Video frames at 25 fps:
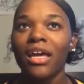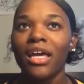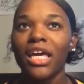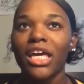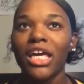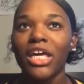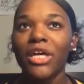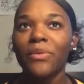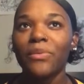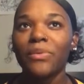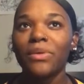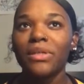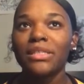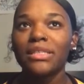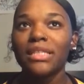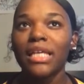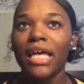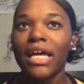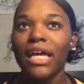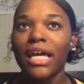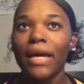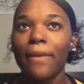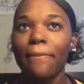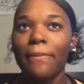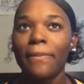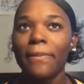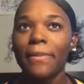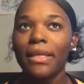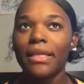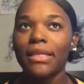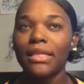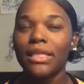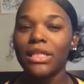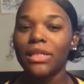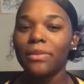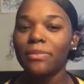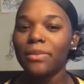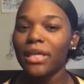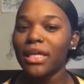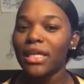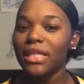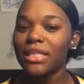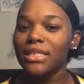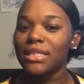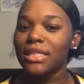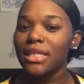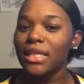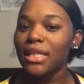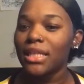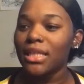it was like a little bit
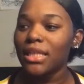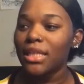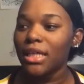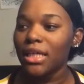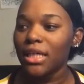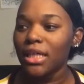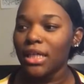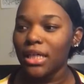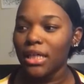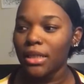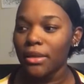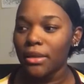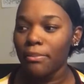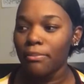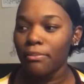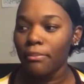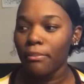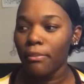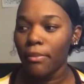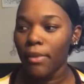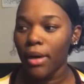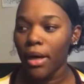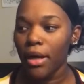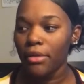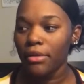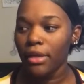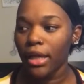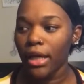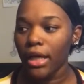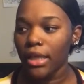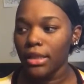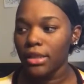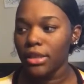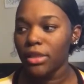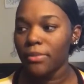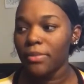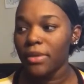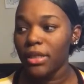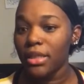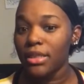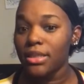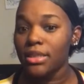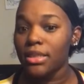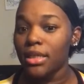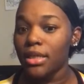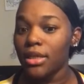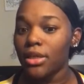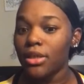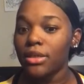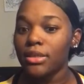into the month, like a little bit
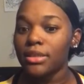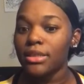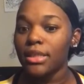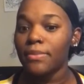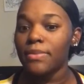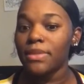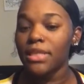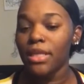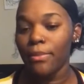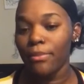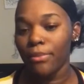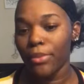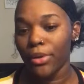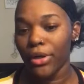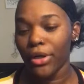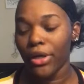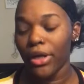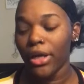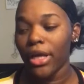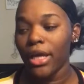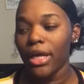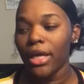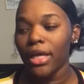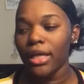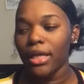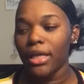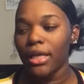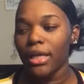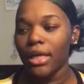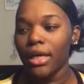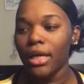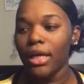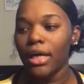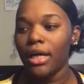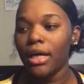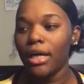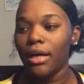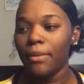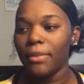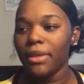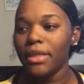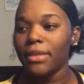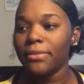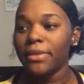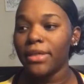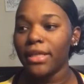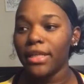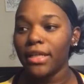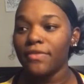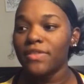into September, in the
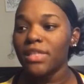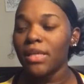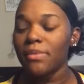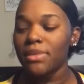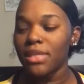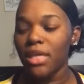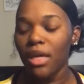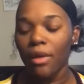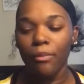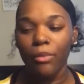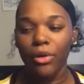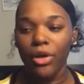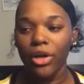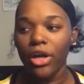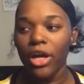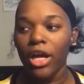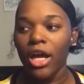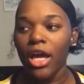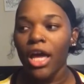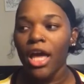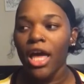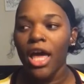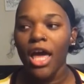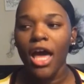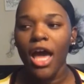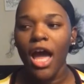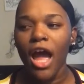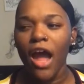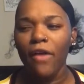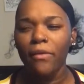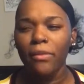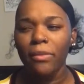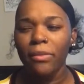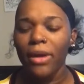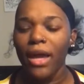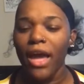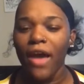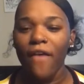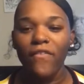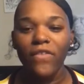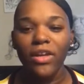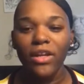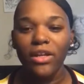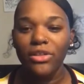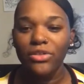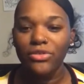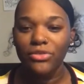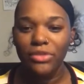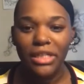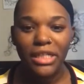beginning of September. I remember having
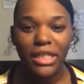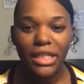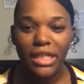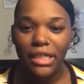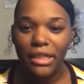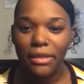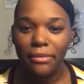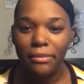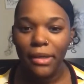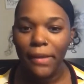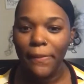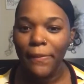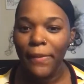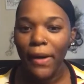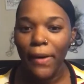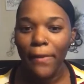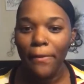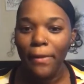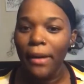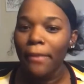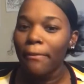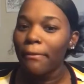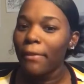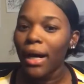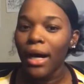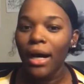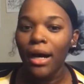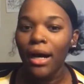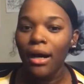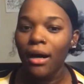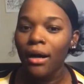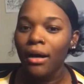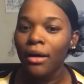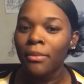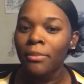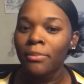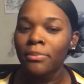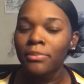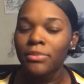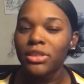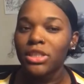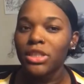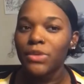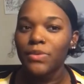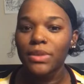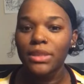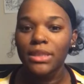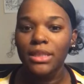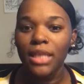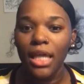a dream about my mom. She
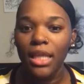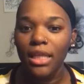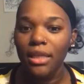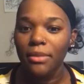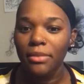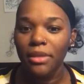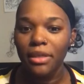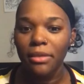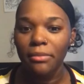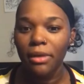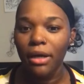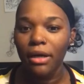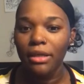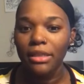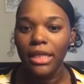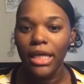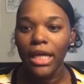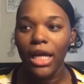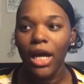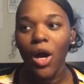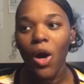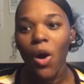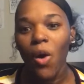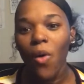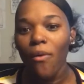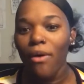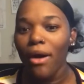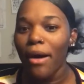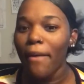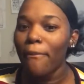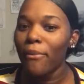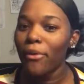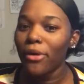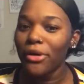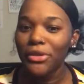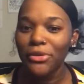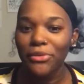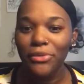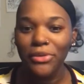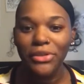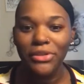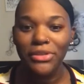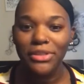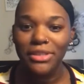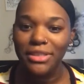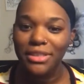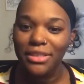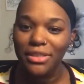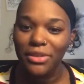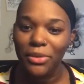was telling me about like, oh, I bought you and your
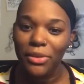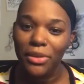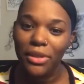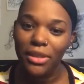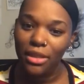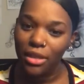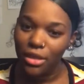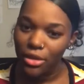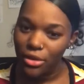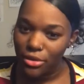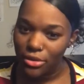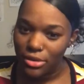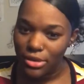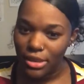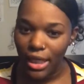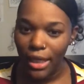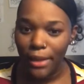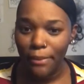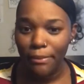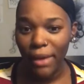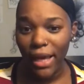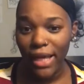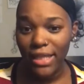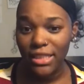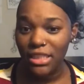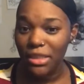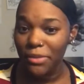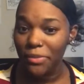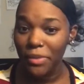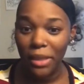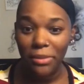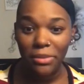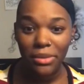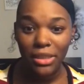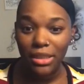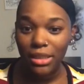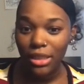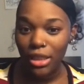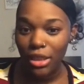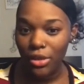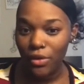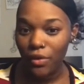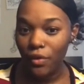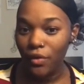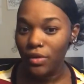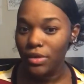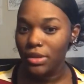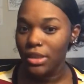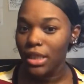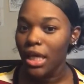sister clothes, like matching baby
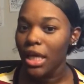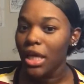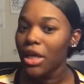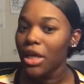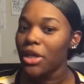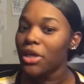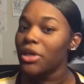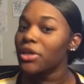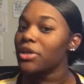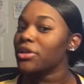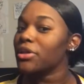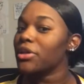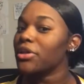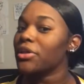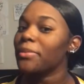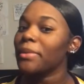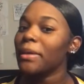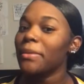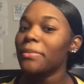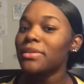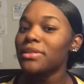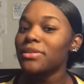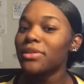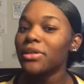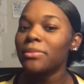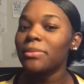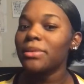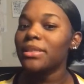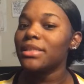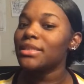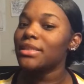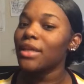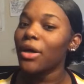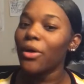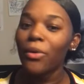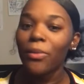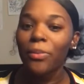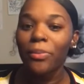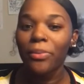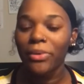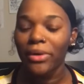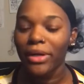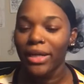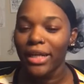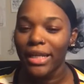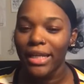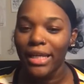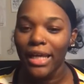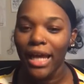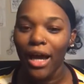clothes. The baby's going to be so
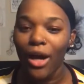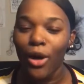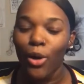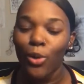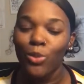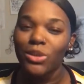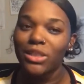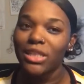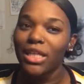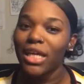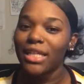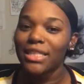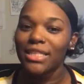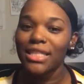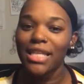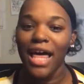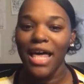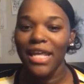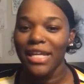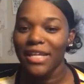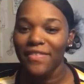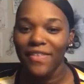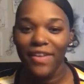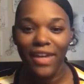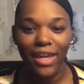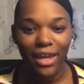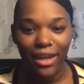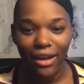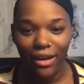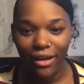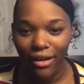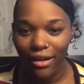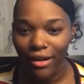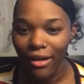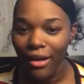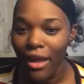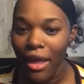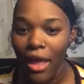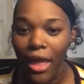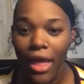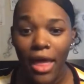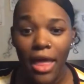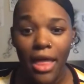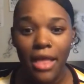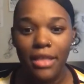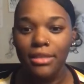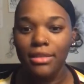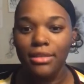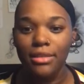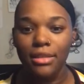pretty. I hope she has a lot of hair
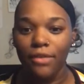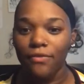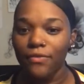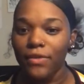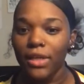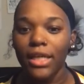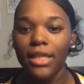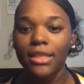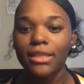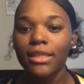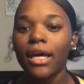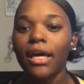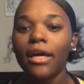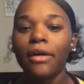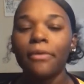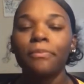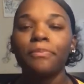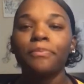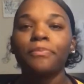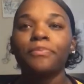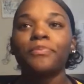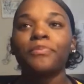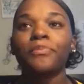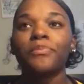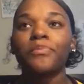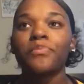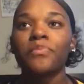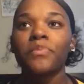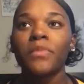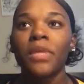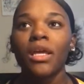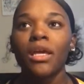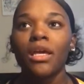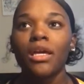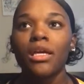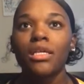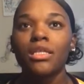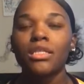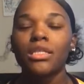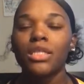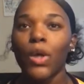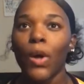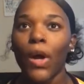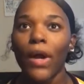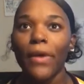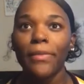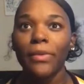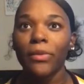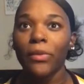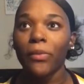and stuff like that. So
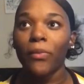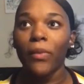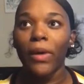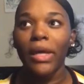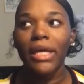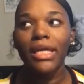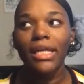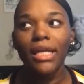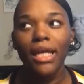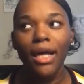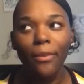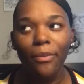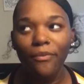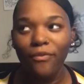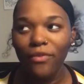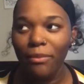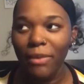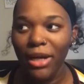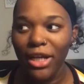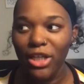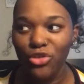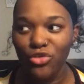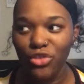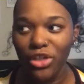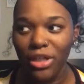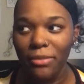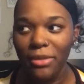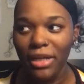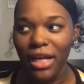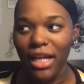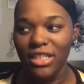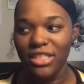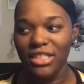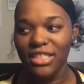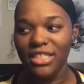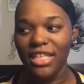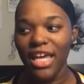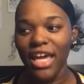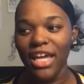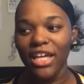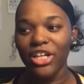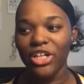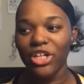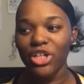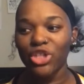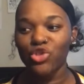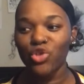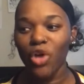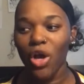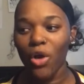I remember waking up from my dream and I just sat
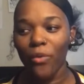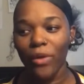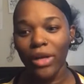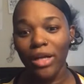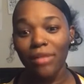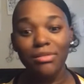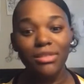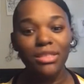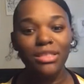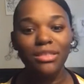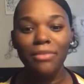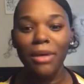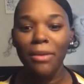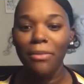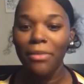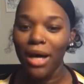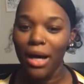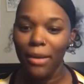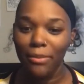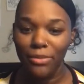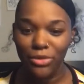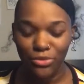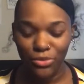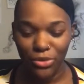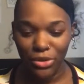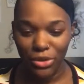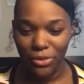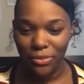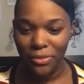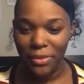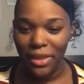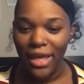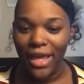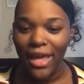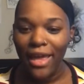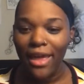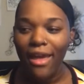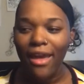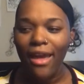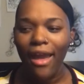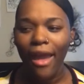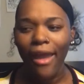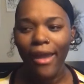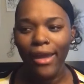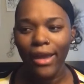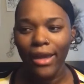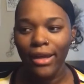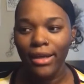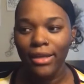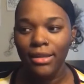here. So I ran upstairs to my mom's room
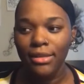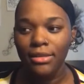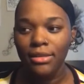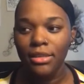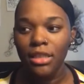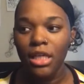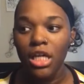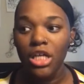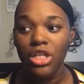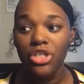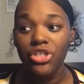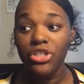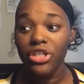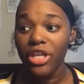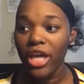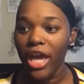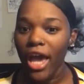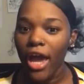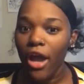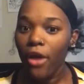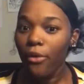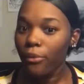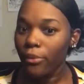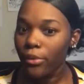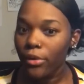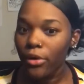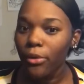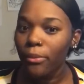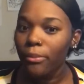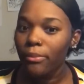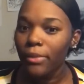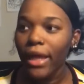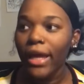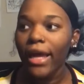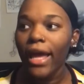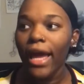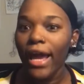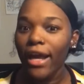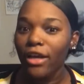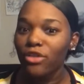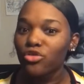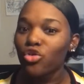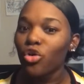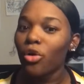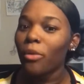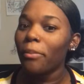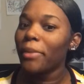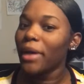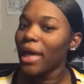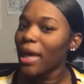and she had real, like,
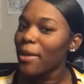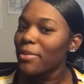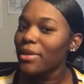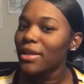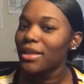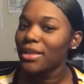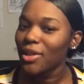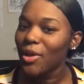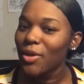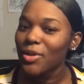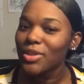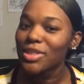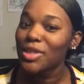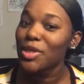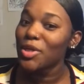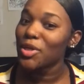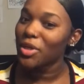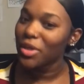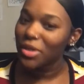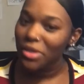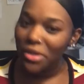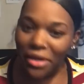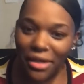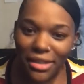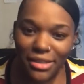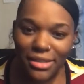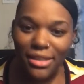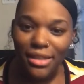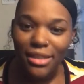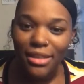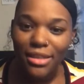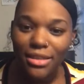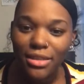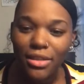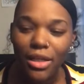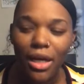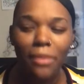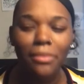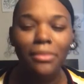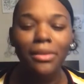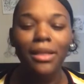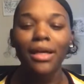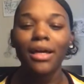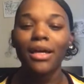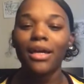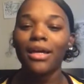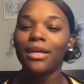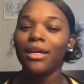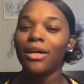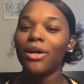actual baby clothes in her closet. So I'm
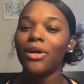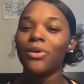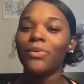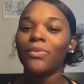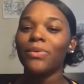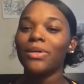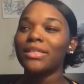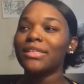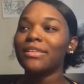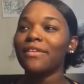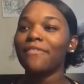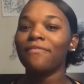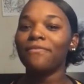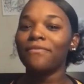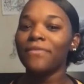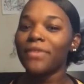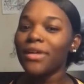like, yo, what the...